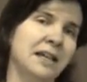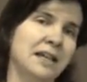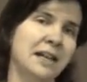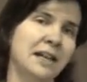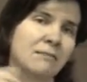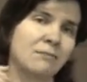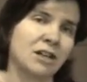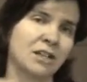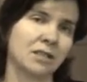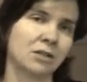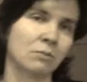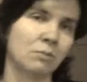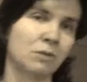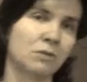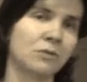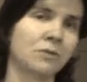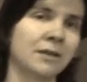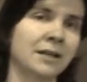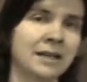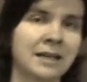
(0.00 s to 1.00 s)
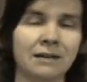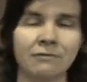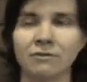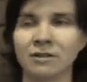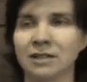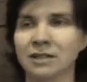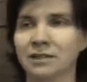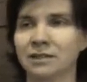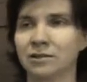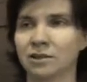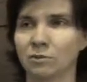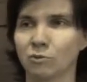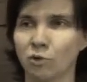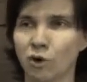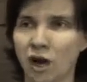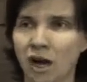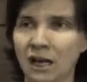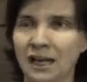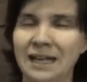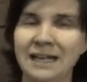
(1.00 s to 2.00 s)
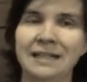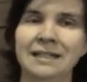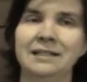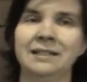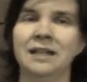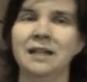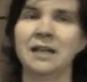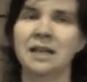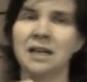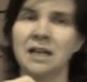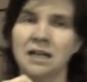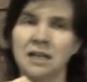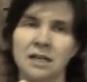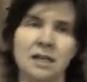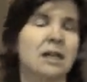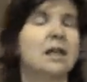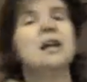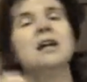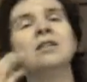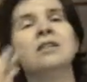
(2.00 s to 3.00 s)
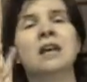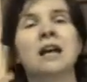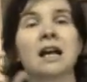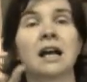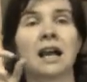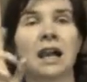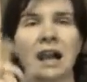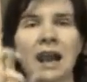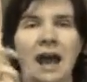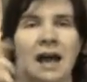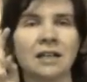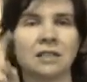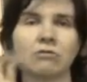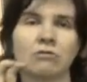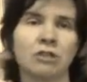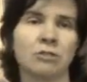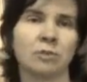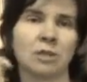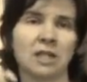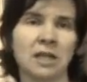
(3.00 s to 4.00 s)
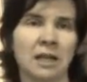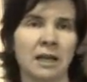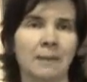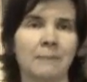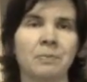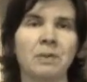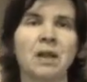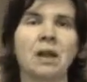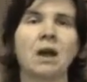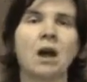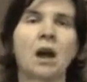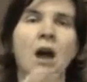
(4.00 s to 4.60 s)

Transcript: they are my support network while in, in the classroom setting.